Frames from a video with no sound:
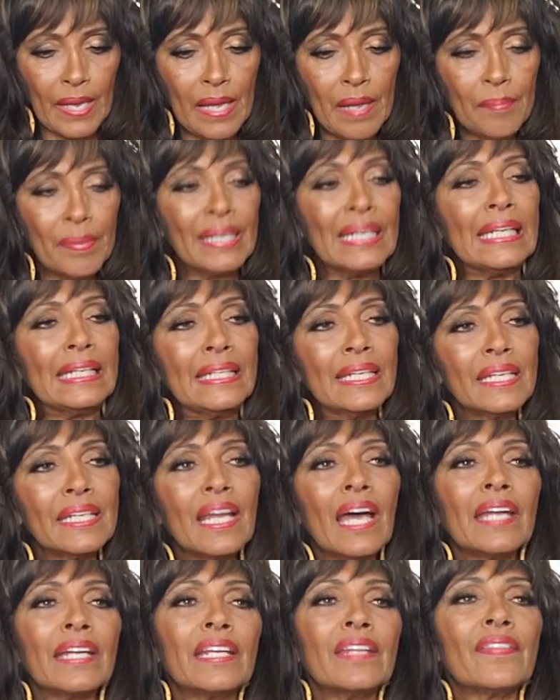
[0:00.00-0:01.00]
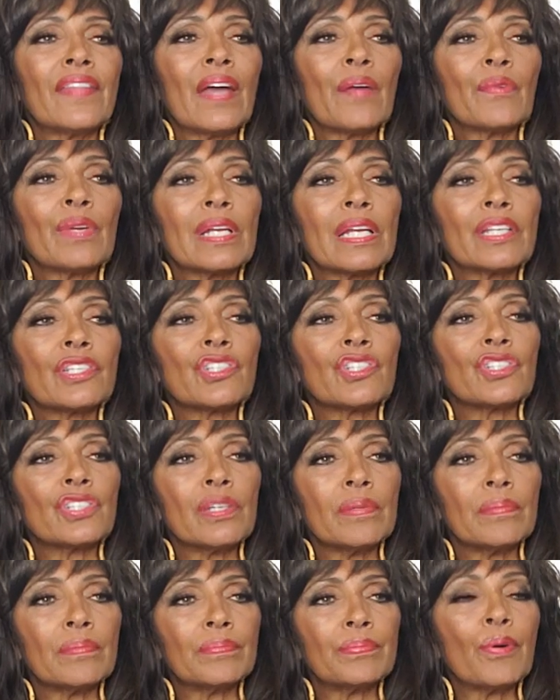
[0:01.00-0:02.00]
But he did not end that
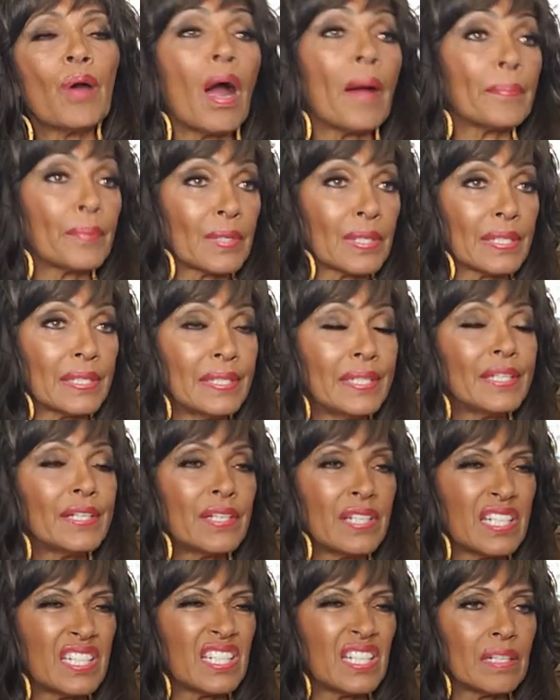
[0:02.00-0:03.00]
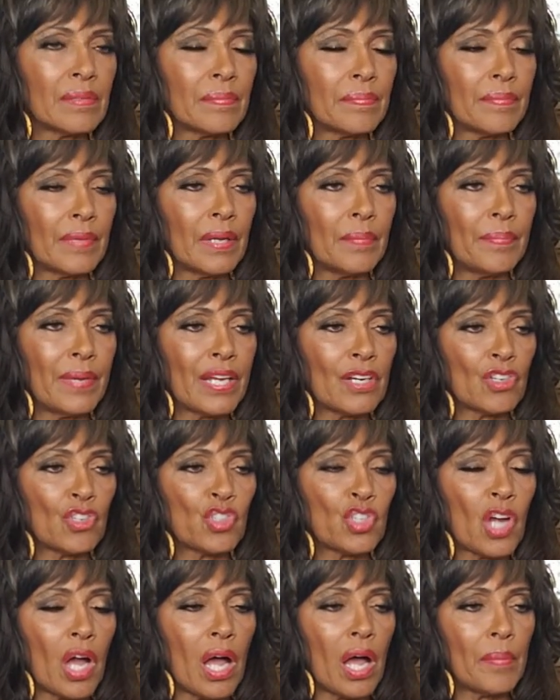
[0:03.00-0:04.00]
relationship properly. He could have did a better
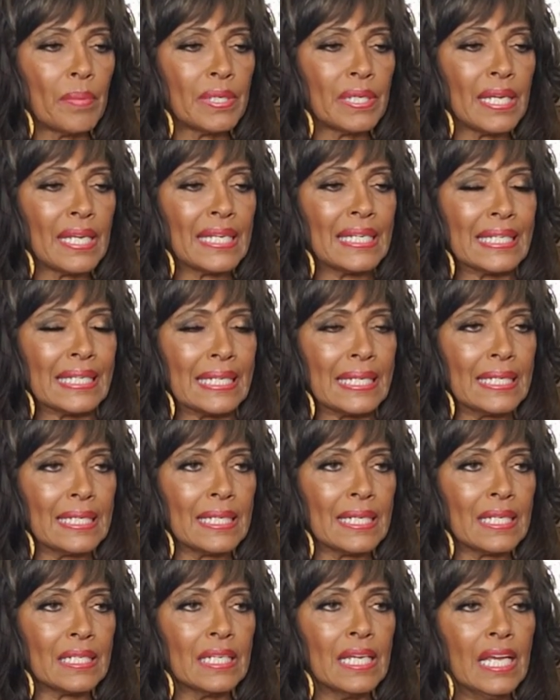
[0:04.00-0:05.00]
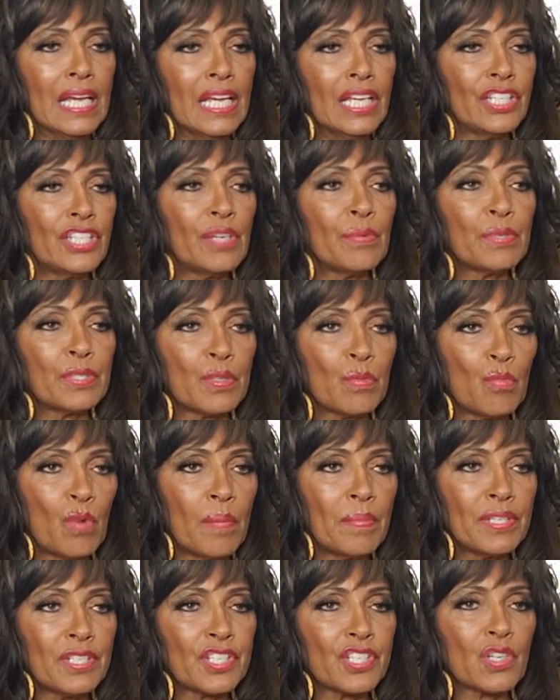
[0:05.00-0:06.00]
job in ending it. She was a
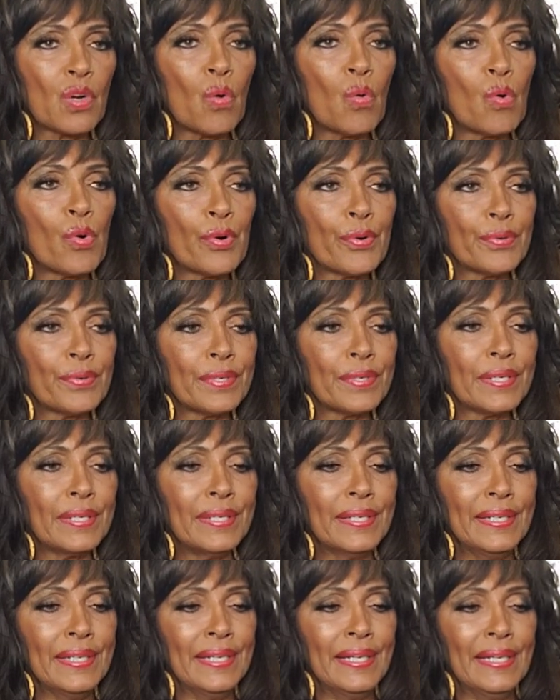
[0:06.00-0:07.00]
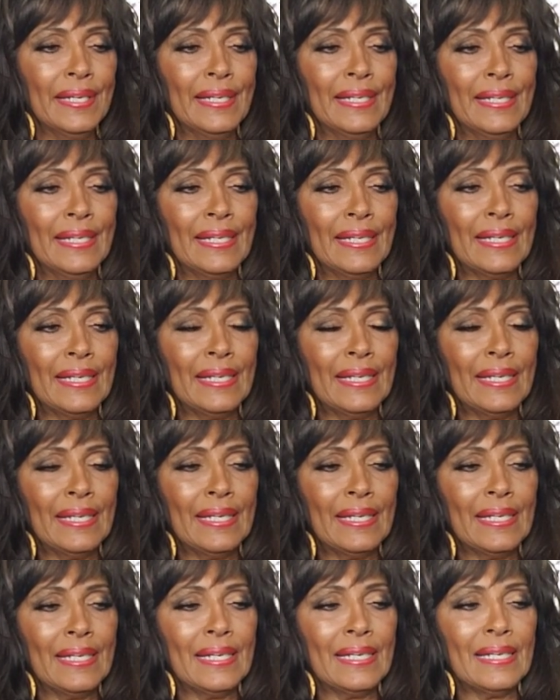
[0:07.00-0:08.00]
woman scorned.
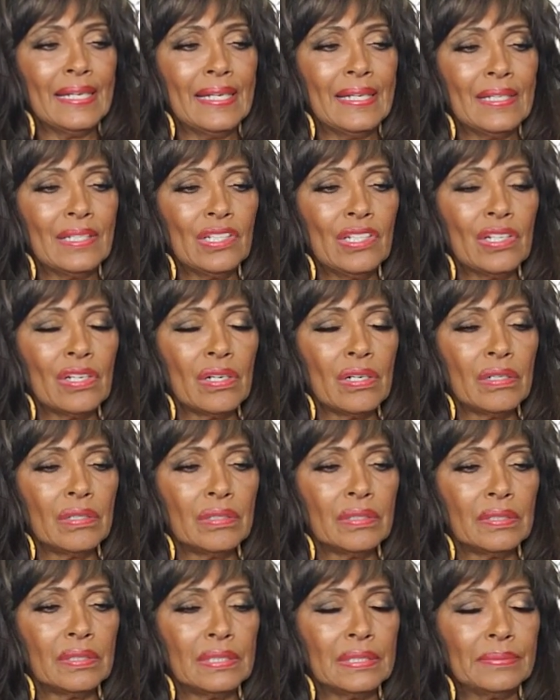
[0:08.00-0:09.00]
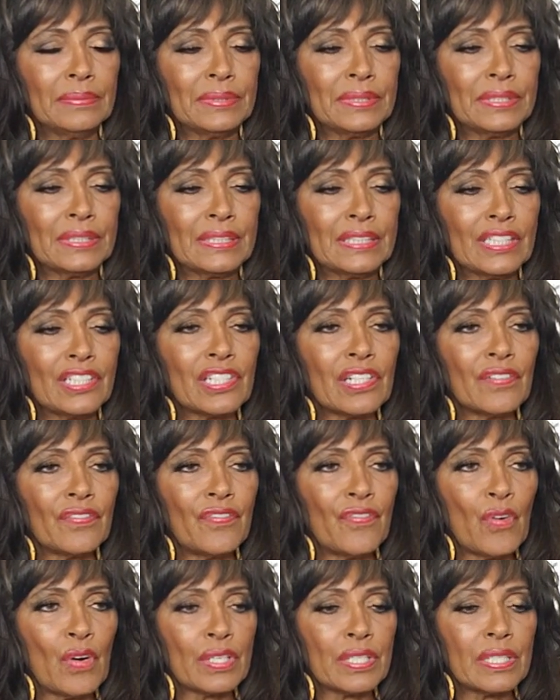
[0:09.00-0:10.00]
And, you know, it was just
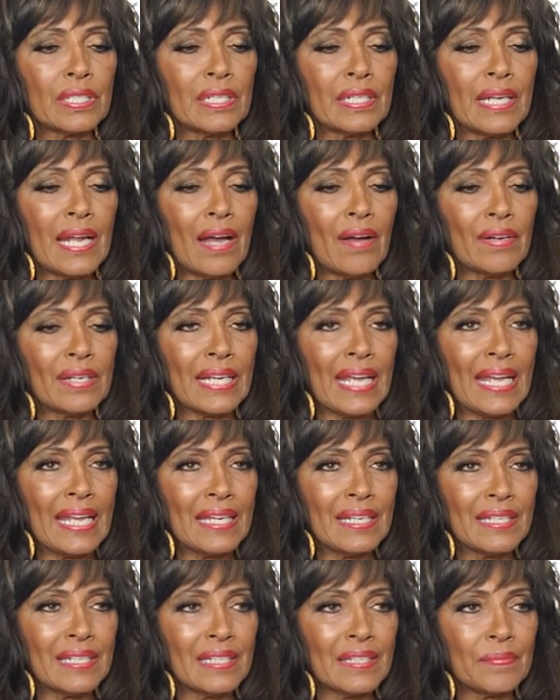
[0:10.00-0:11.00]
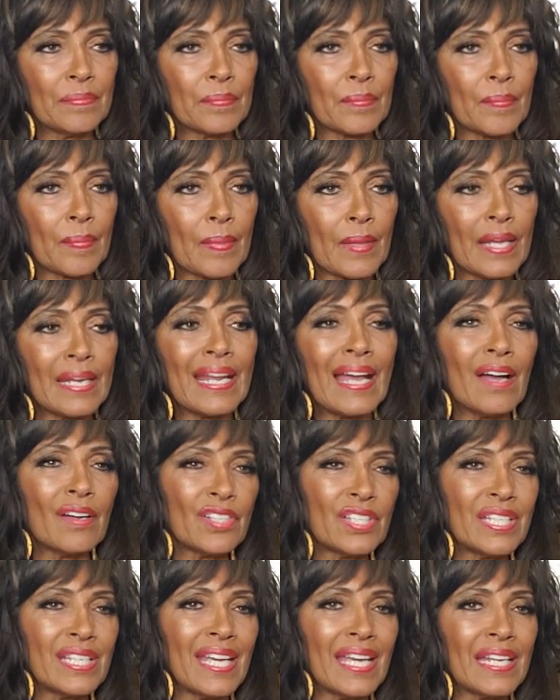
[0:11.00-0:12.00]
unfortunate how it ended and how
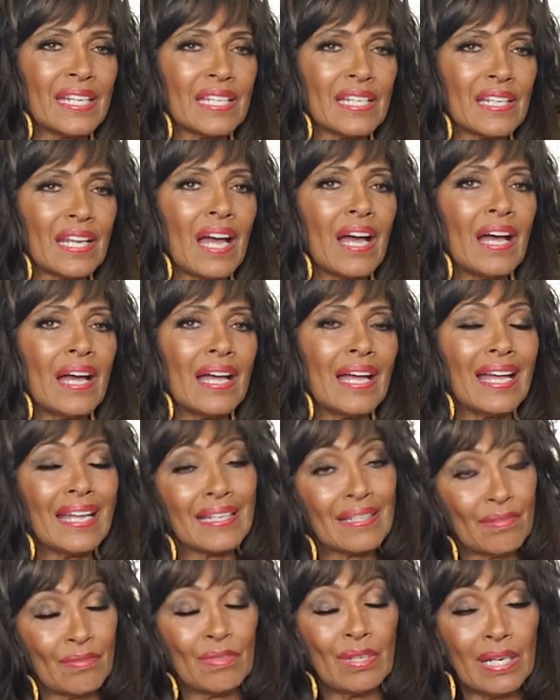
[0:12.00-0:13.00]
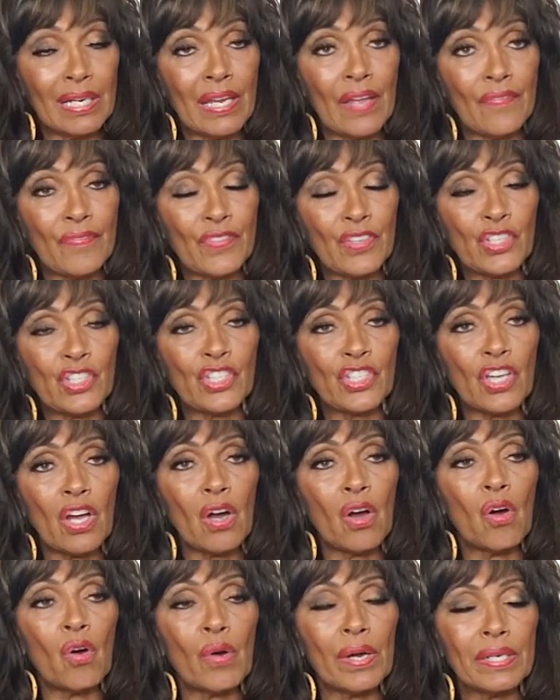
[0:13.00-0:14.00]
she ended and well left the show.